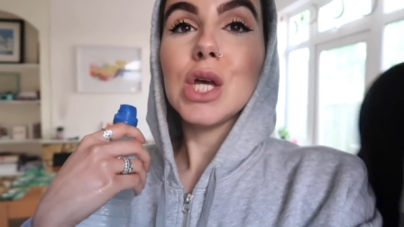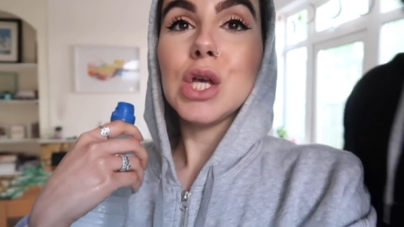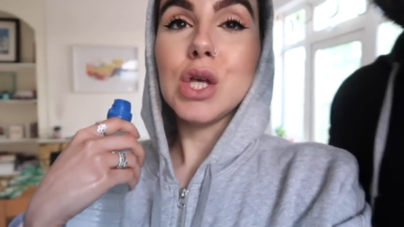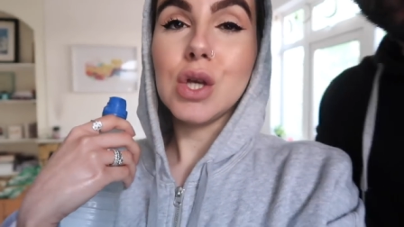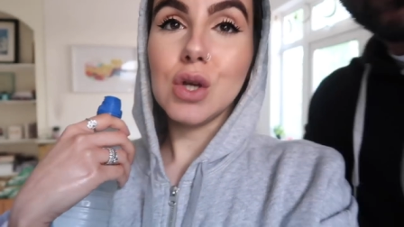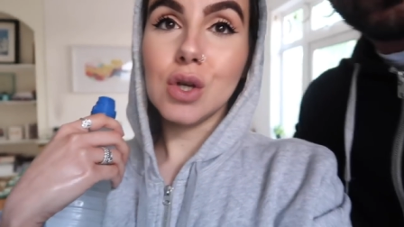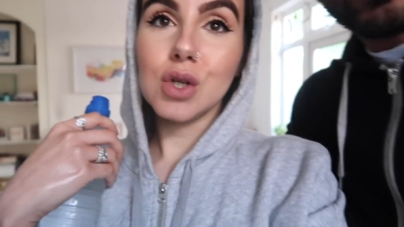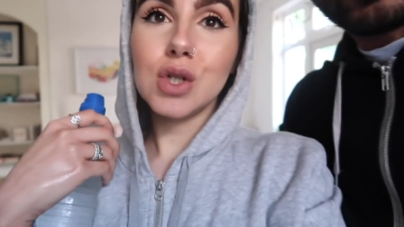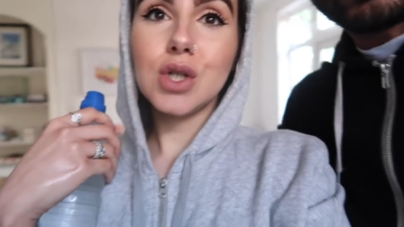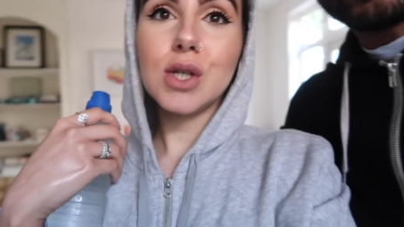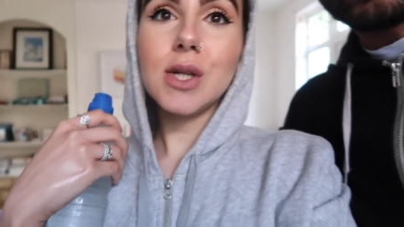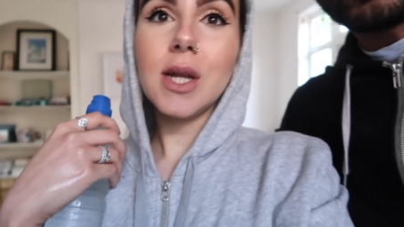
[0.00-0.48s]

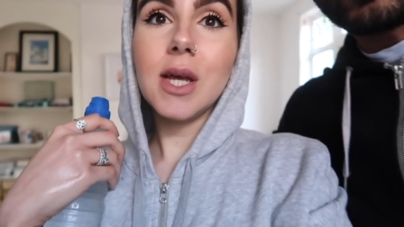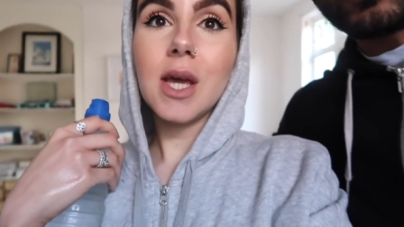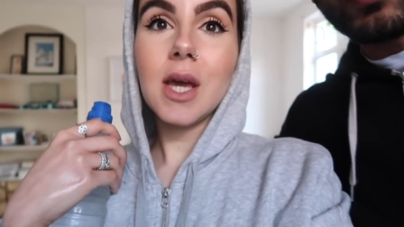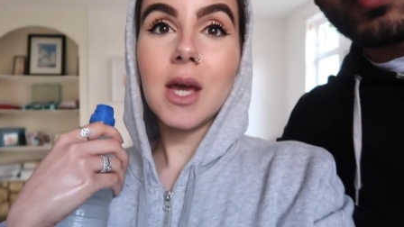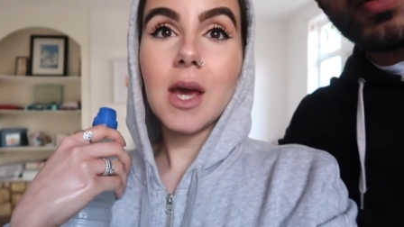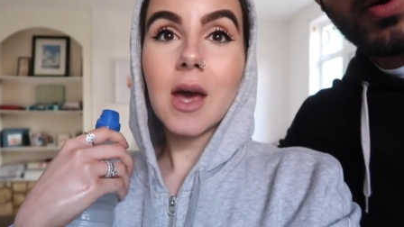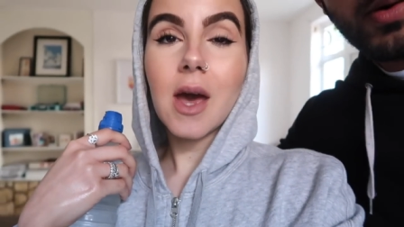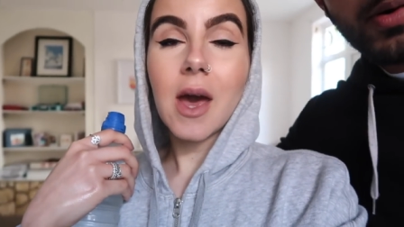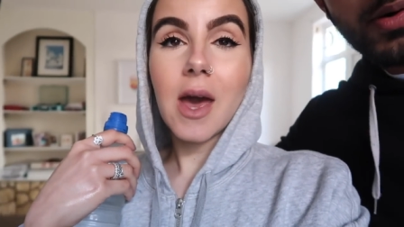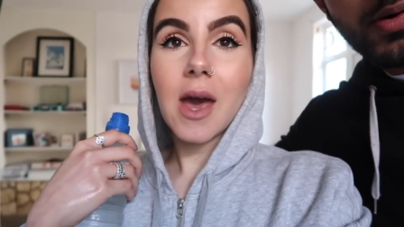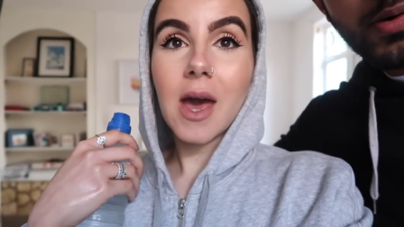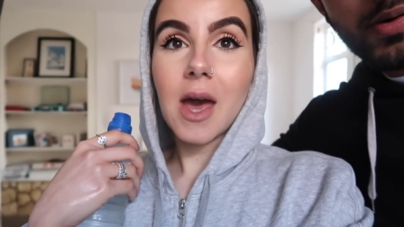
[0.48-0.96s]

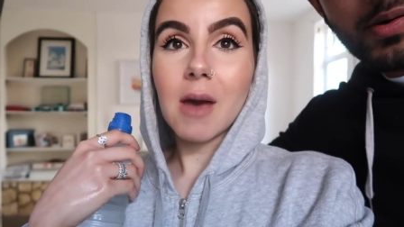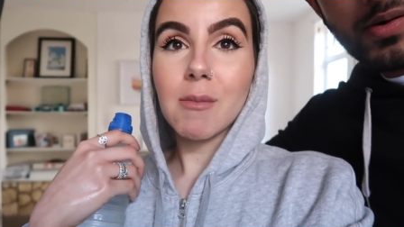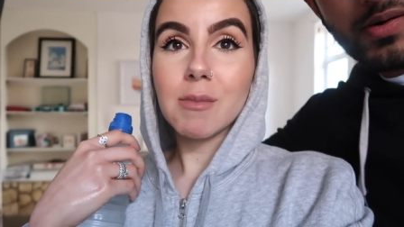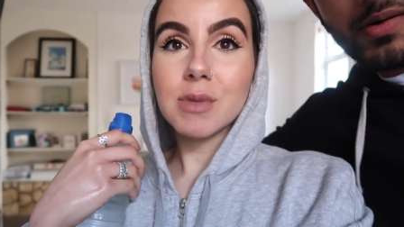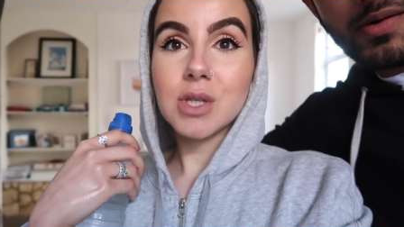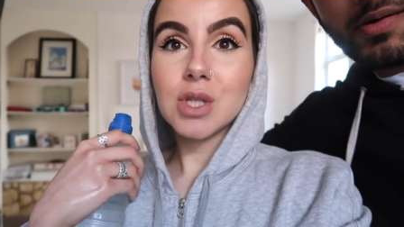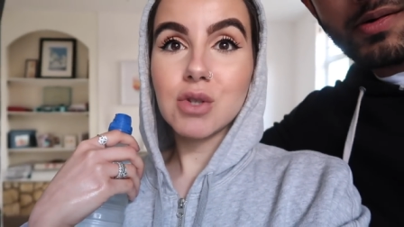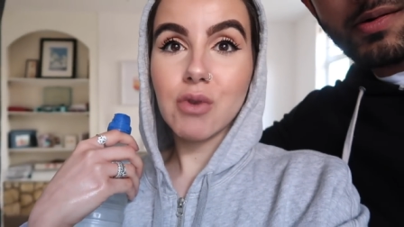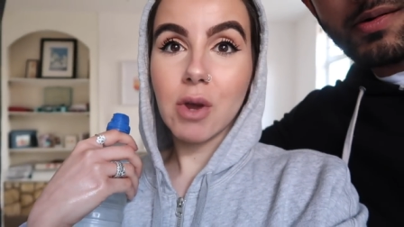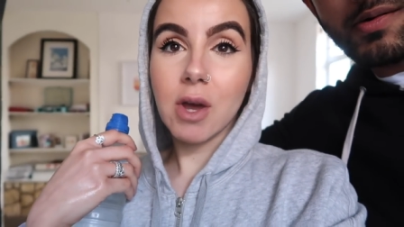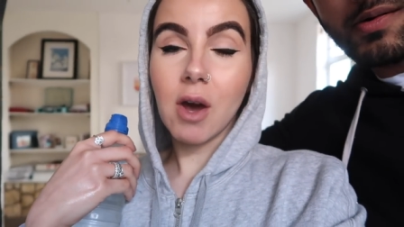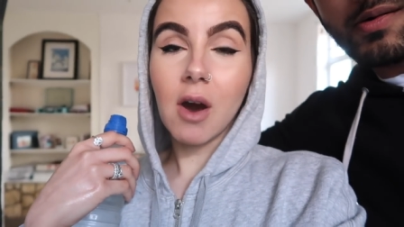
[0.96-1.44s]
usually
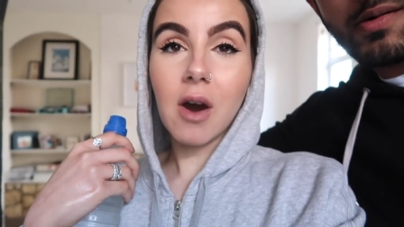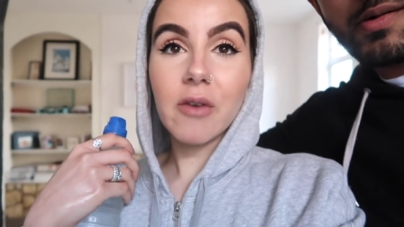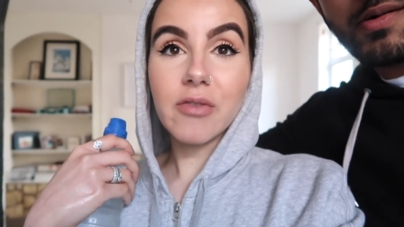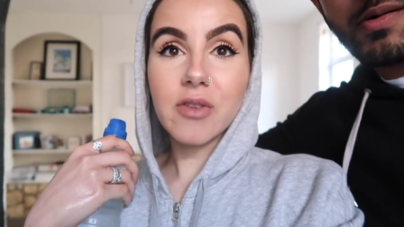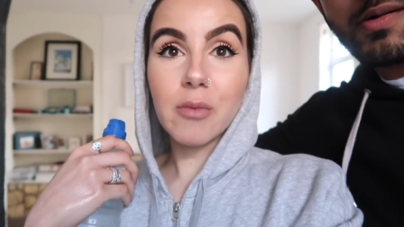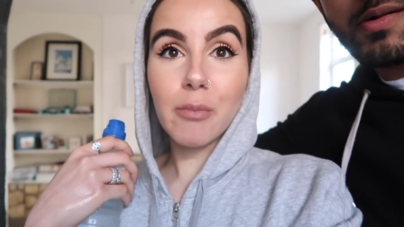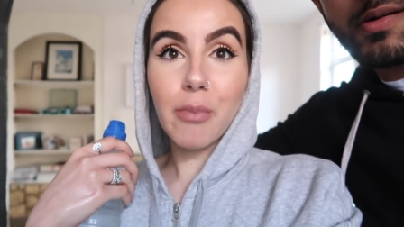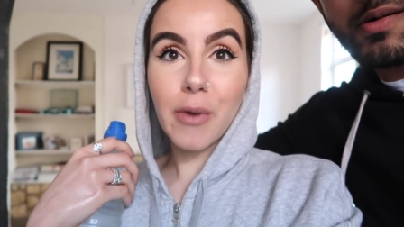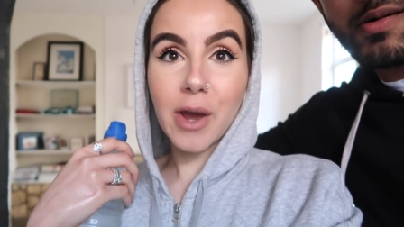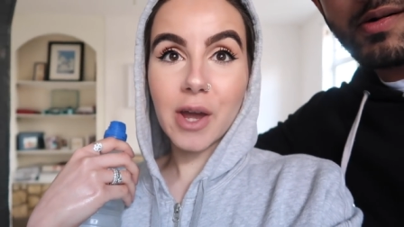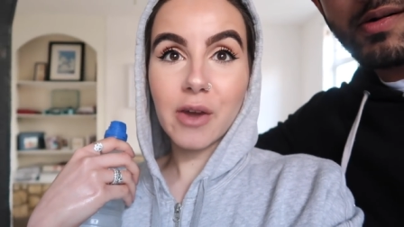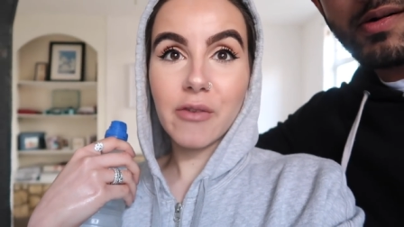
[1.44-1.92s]
um straight
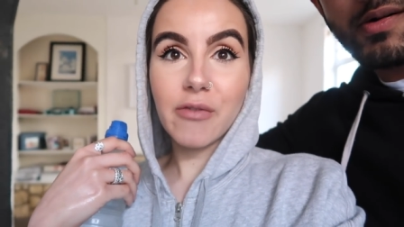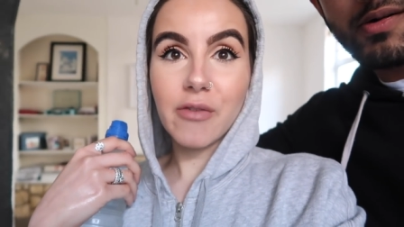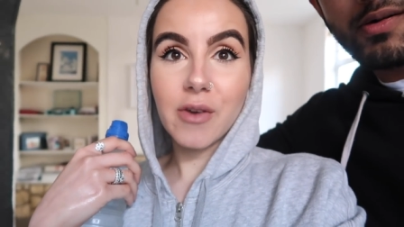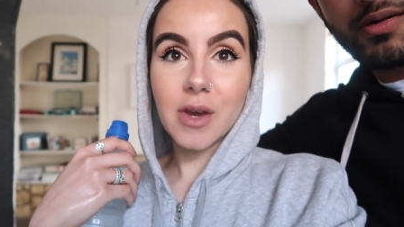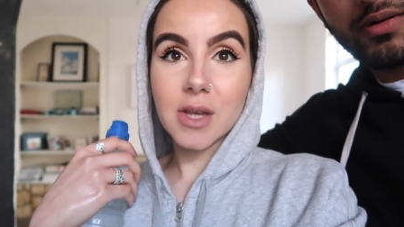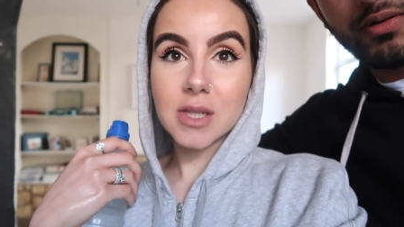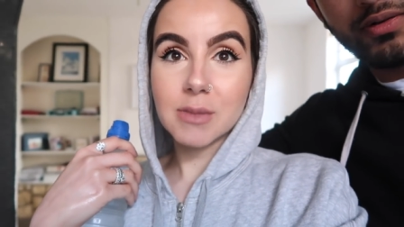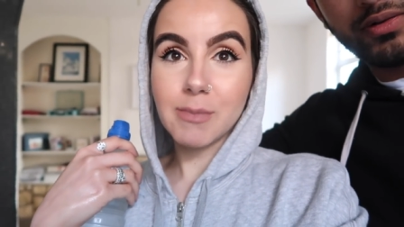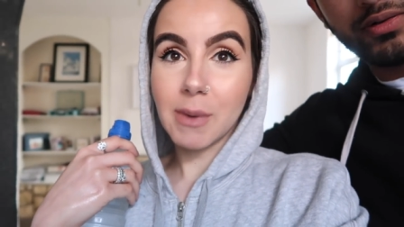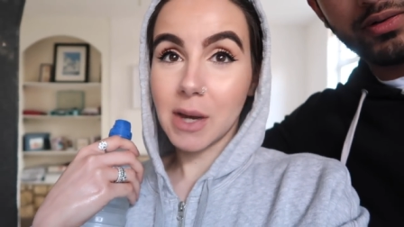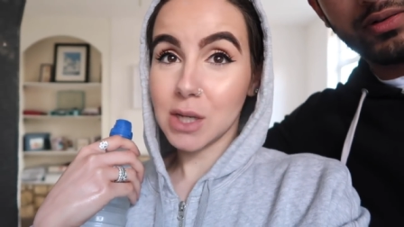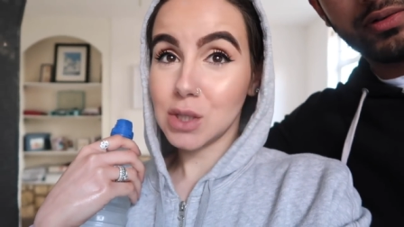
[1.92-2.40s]
after breakfast,